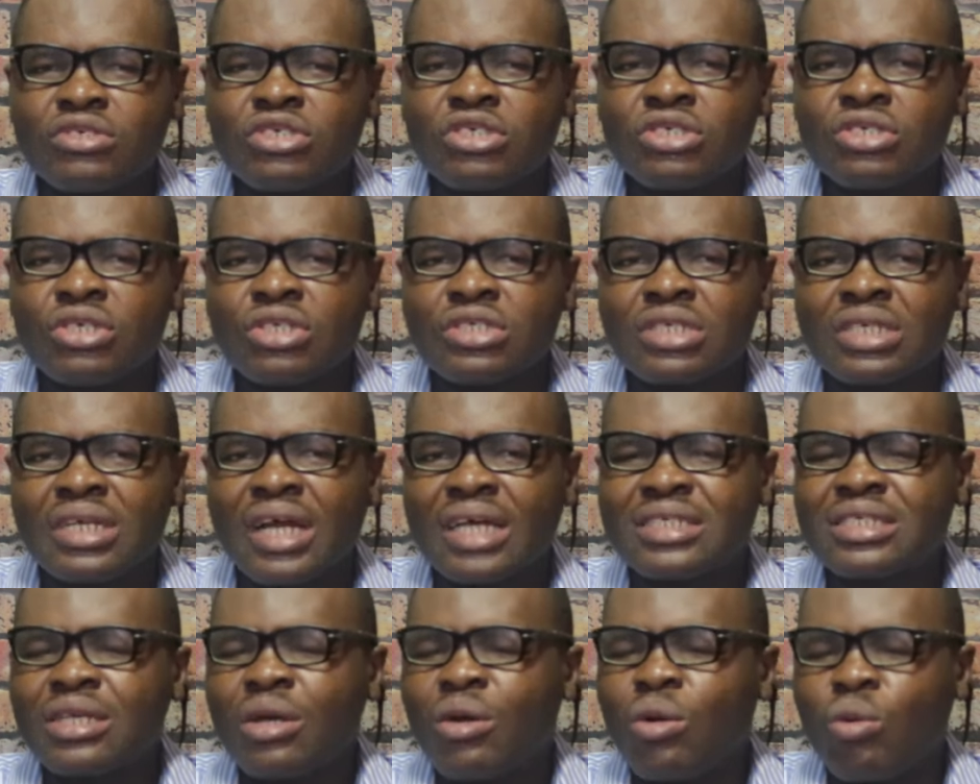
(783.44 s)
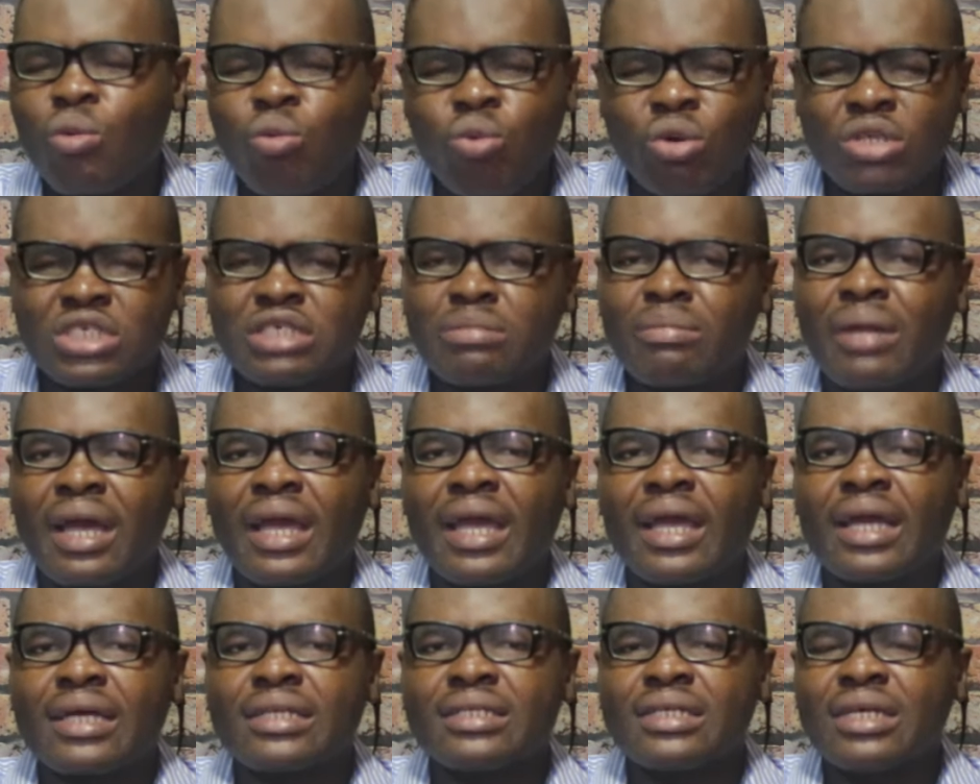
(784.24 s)
Jesus Christ, wash my
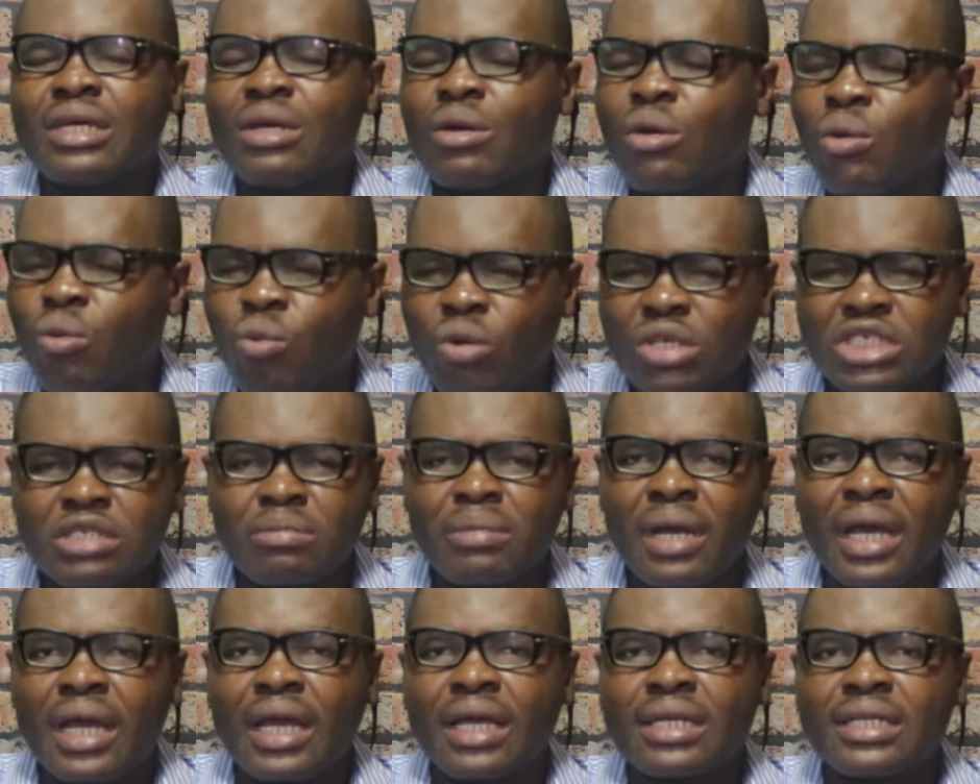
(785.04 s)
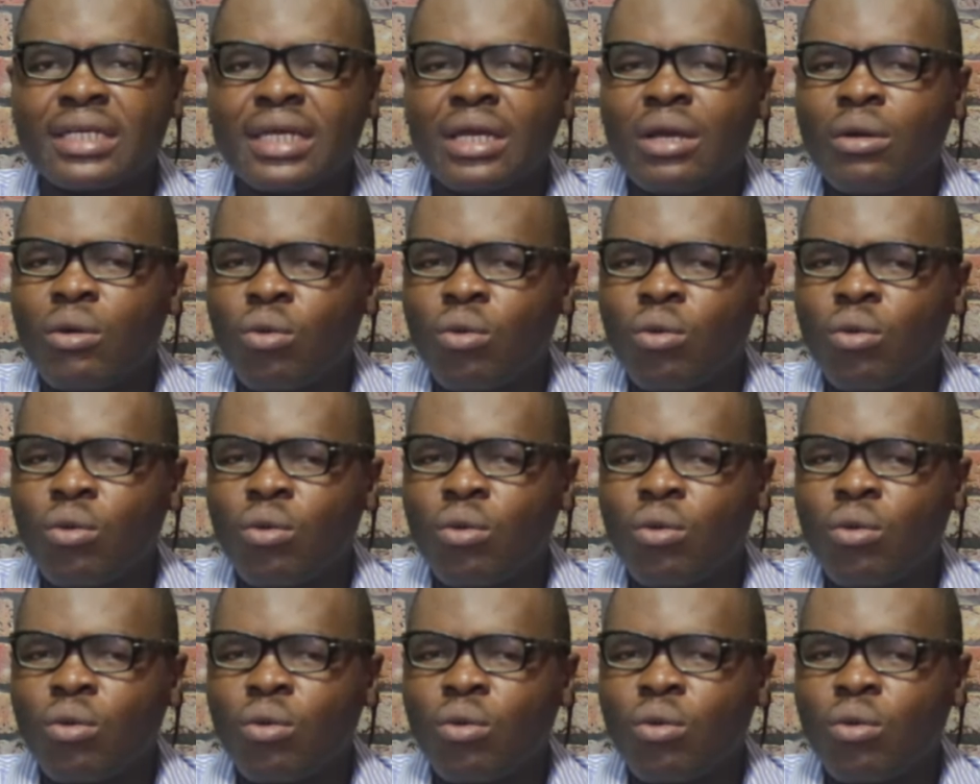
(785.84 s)
head, wash my head,